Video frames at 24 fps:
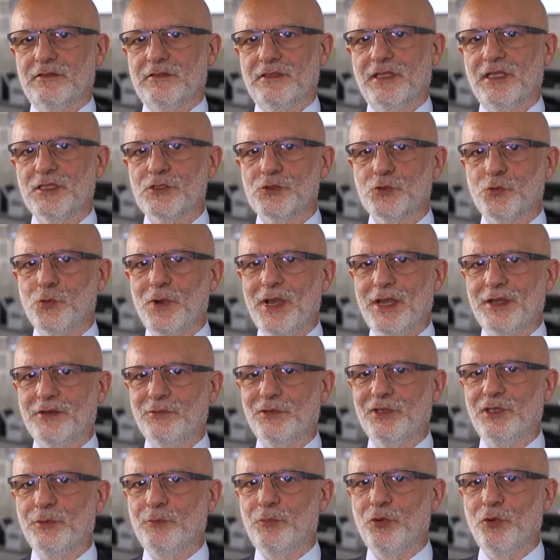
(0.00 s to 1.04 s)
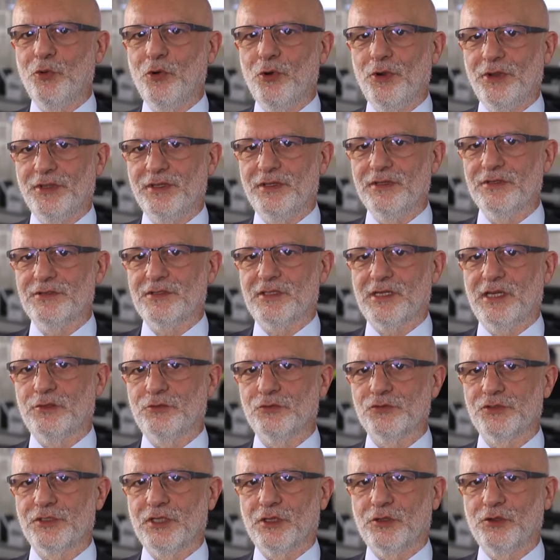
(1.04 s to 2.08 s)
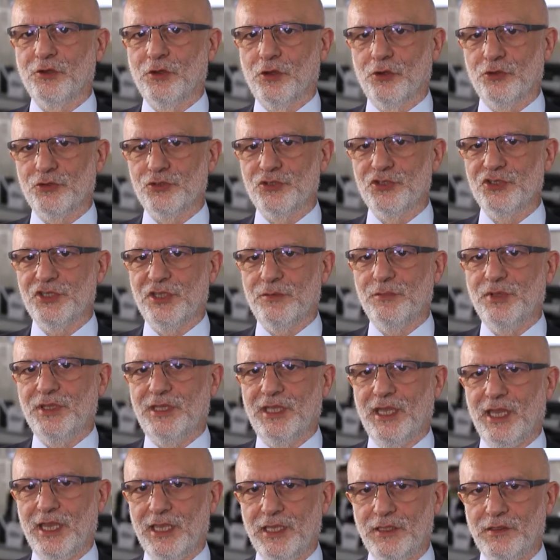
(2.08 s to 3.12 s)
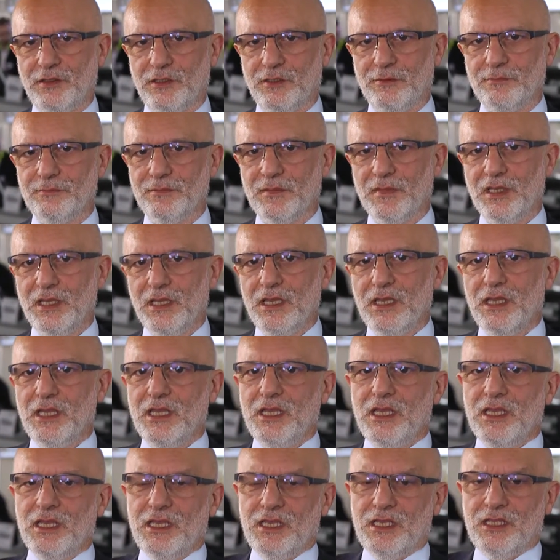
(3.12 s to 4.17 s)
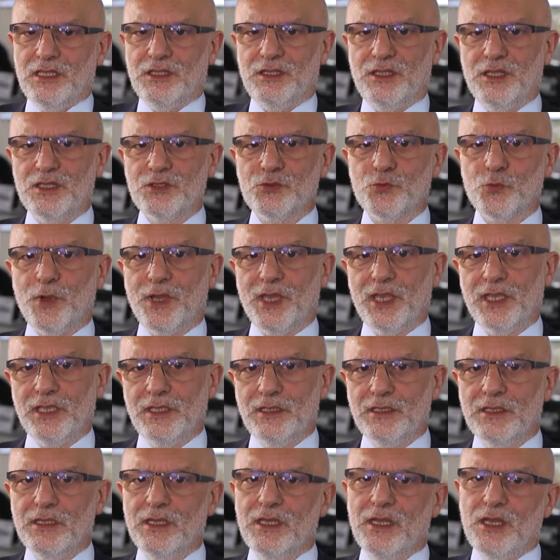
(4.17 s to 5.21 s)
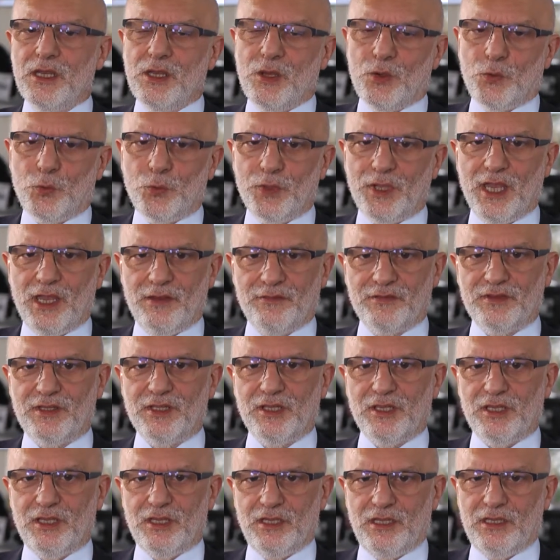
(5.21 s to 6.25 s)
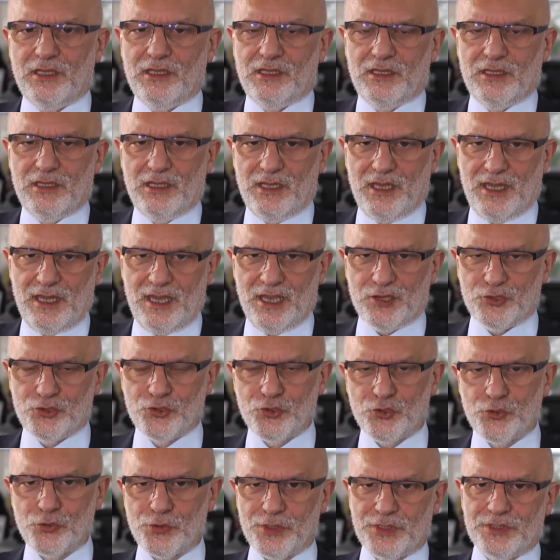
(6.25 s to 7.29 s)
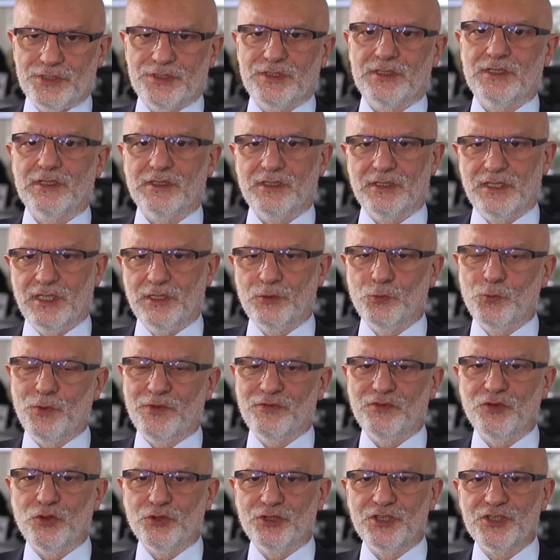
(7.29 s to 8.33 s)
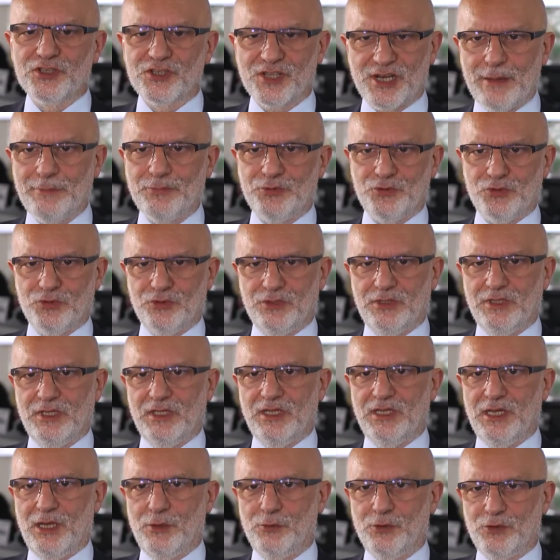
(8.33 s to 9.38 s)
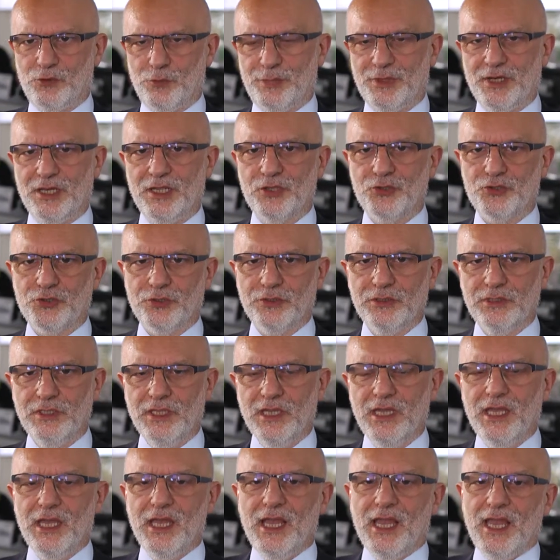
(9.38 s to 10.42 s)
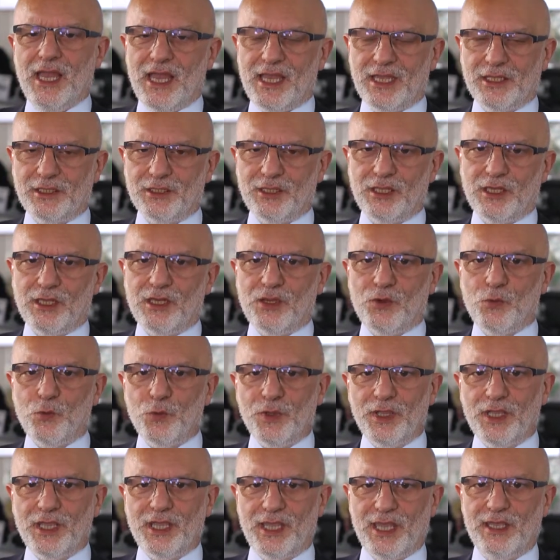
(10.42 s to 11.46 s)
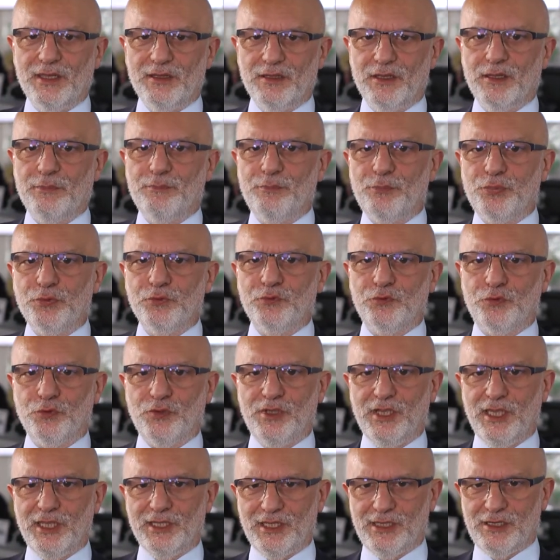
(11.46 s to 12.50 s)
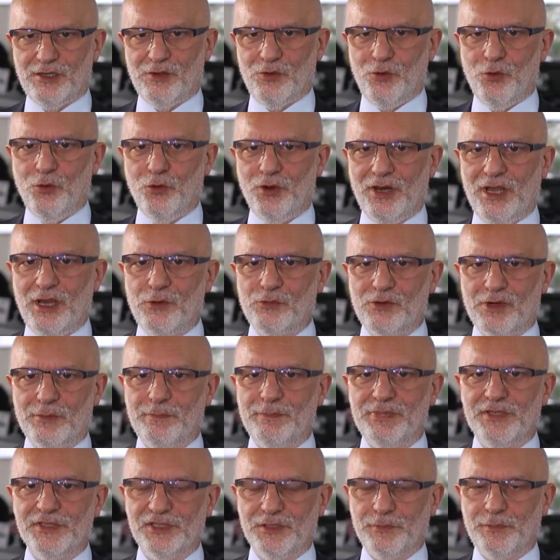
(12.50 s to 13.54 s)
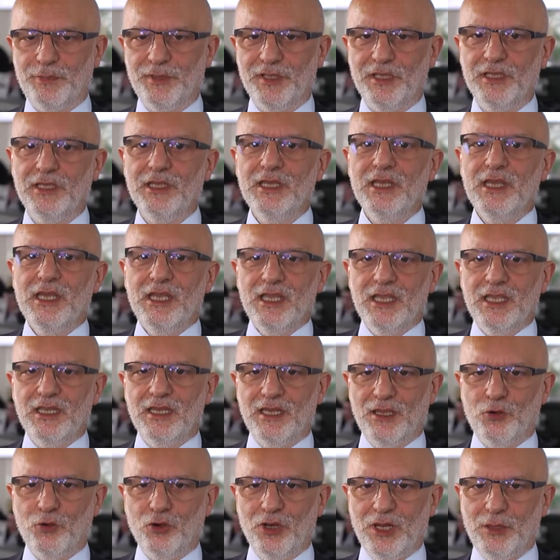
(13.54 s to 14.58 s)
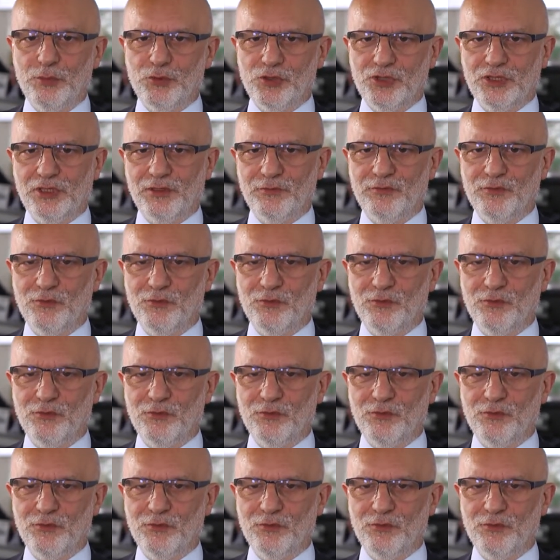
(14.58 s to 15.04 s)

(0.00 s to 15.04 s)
That's why we deploy the Stratus Technologies and Beta eighty. In this way, we have the assurance that we have no disruption in our operation, and uh, we can put together all our P C P in a collaborative